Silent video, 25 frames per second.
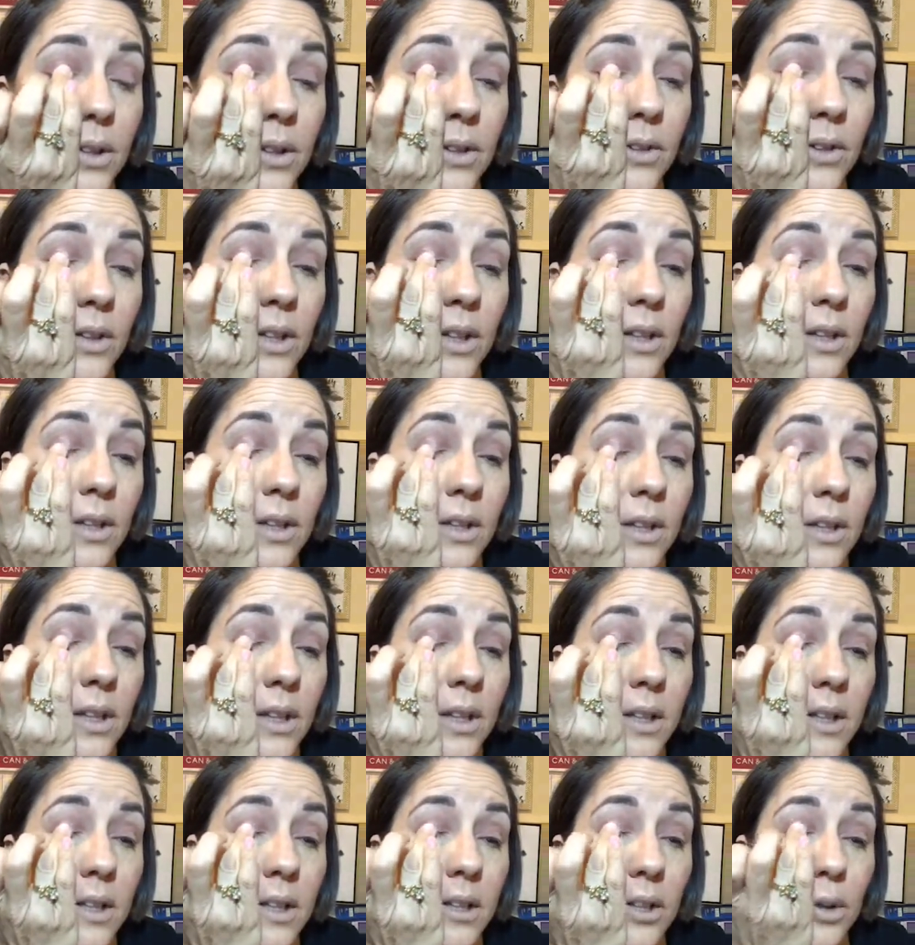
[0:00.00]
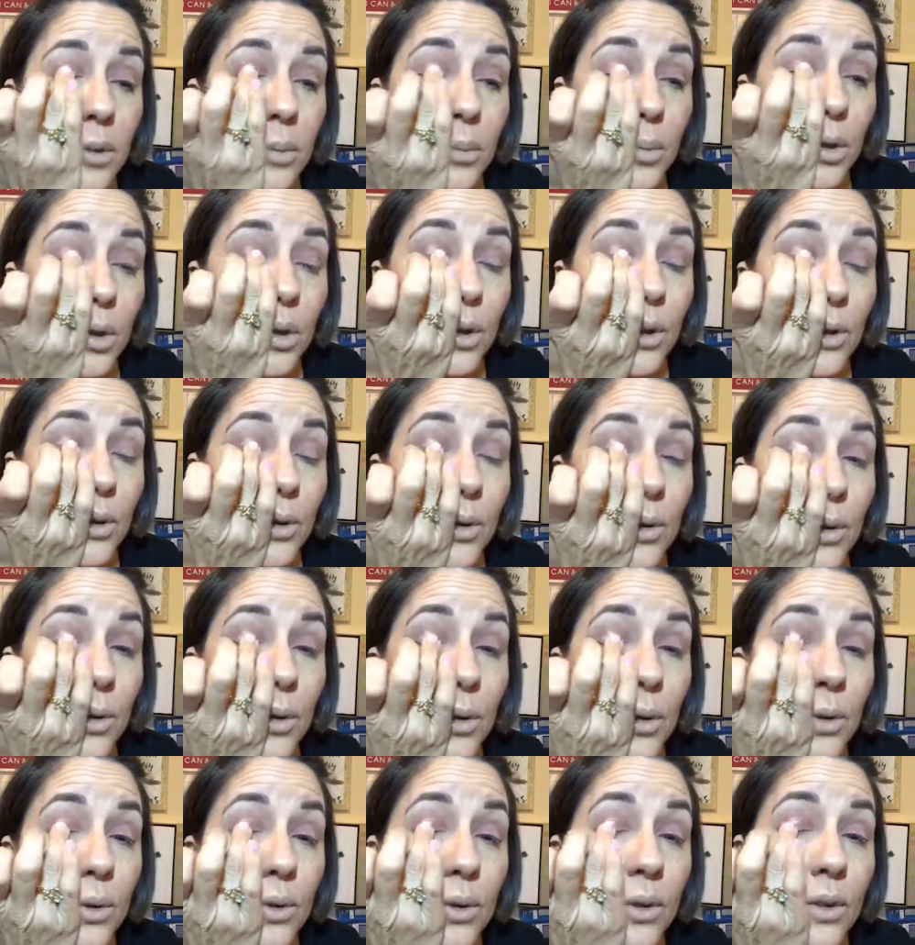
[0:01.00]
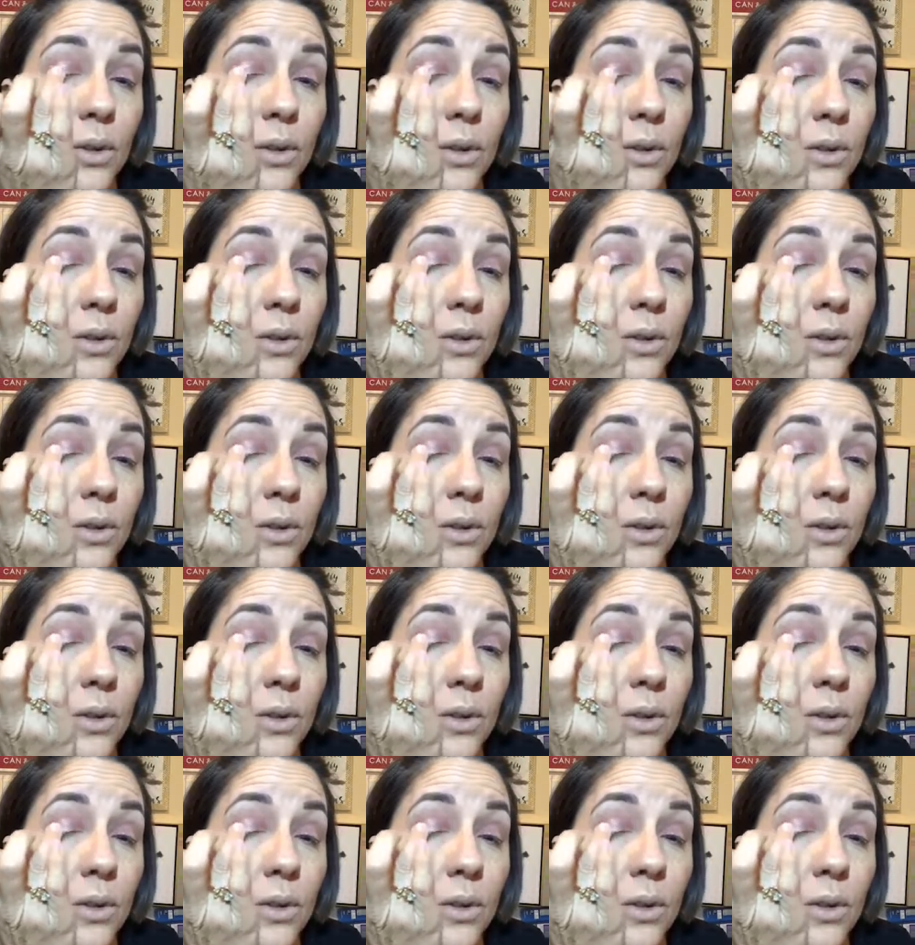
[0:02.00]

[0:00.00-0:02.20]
or not, like a little more controlled.